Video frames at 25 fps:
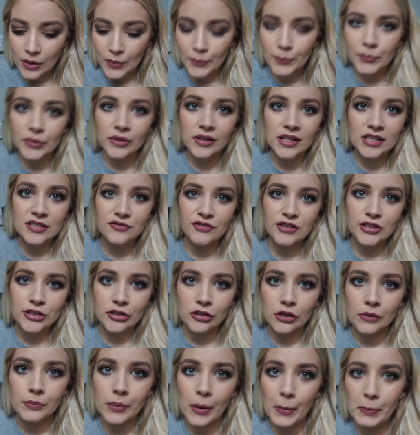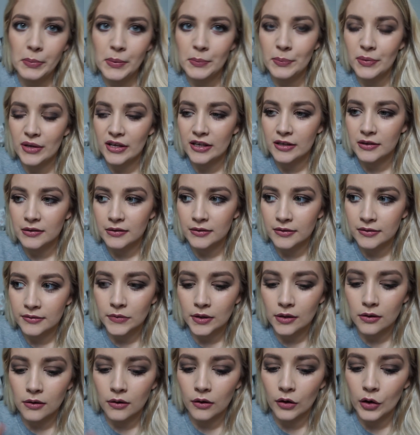But this video will probably be
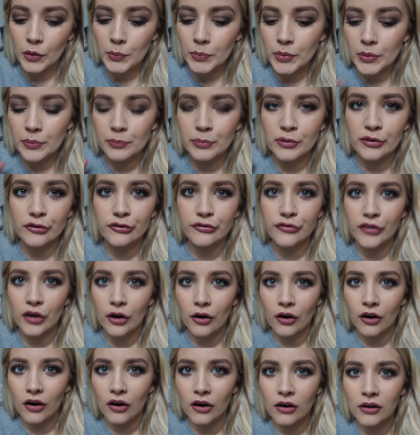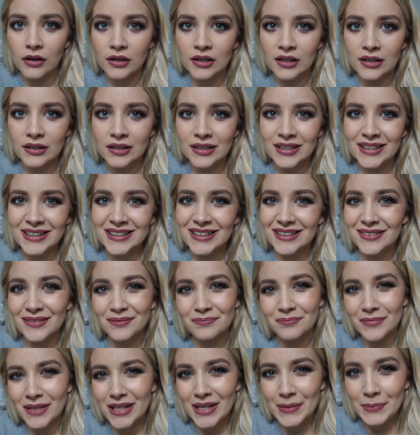up before,
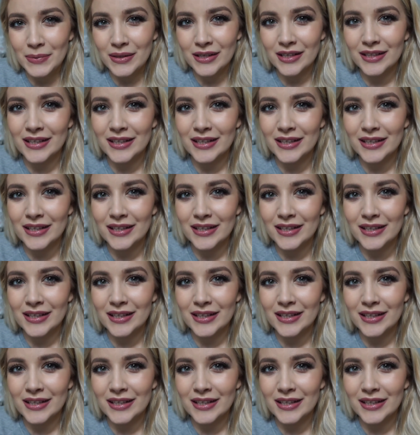maybe?